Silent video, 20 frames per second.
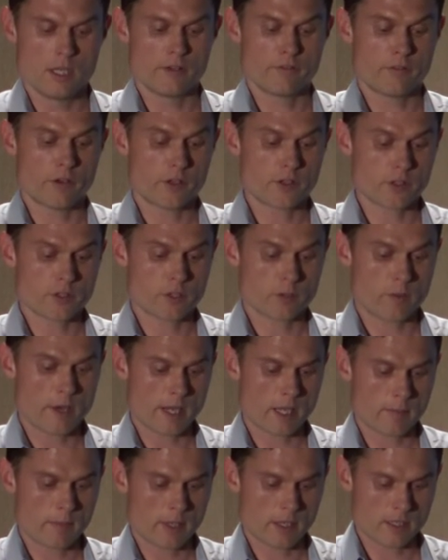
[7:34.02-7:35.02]
versus the
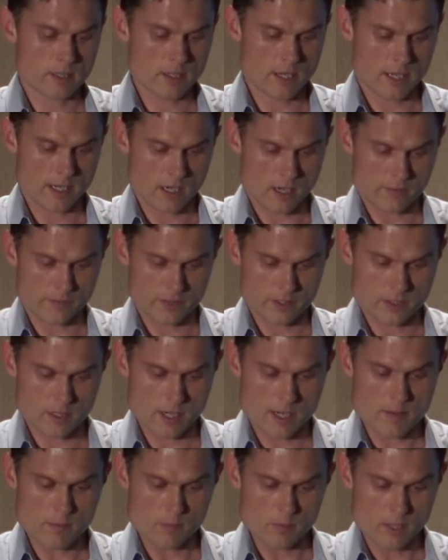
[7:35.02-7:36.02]
recommended diet of the
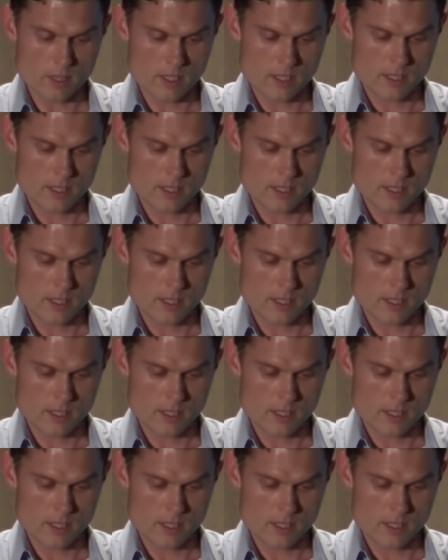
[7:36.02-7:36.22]
time,